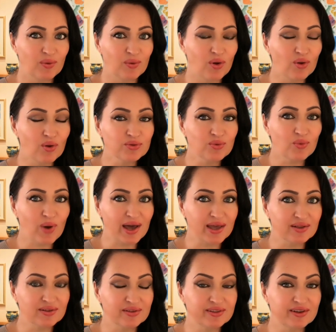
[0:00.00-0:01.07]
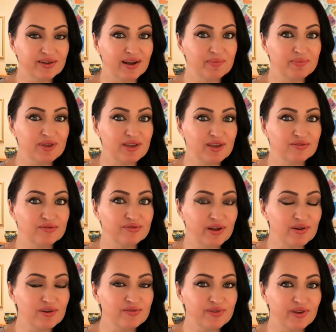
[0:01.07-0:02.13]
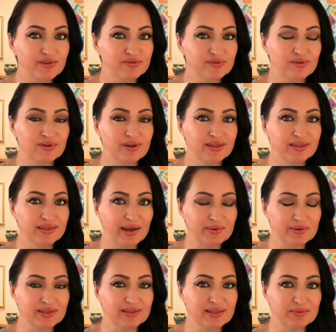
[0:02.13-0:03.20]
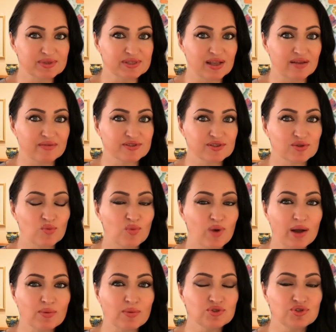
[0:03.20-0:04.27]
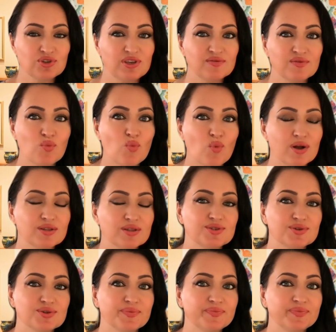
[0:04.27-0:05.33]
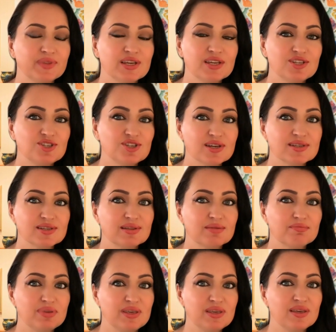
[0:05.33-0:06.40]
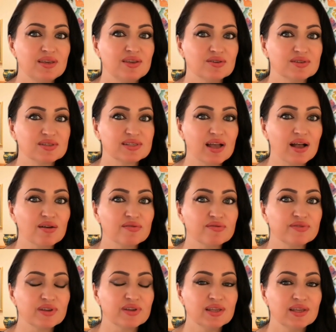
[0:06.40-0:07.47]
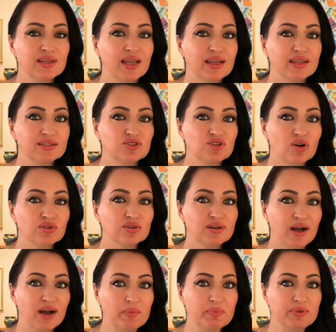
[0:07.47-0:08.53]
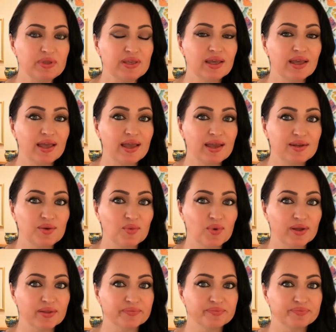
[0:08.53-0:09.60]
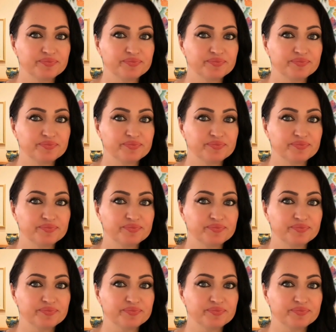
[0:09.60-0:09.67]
all the while they are being very fearful and doubting themselves. So why would you even want to? Just be yourself and don't copy anyone.